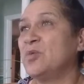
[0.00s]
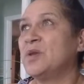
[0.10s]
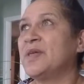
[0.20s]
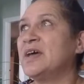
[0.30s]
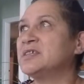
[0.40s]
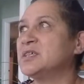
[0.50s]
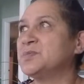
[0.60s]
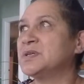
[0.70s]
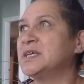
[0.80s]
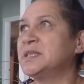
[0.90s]
Well, they're
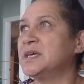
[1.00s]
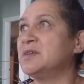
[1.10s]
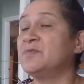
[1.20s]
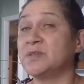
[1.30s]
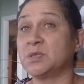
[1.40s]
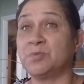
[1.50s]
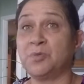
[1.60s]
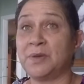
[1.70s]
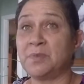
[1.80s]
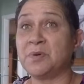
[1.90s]
typically the invisible
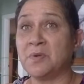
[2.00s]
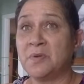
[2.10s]
people.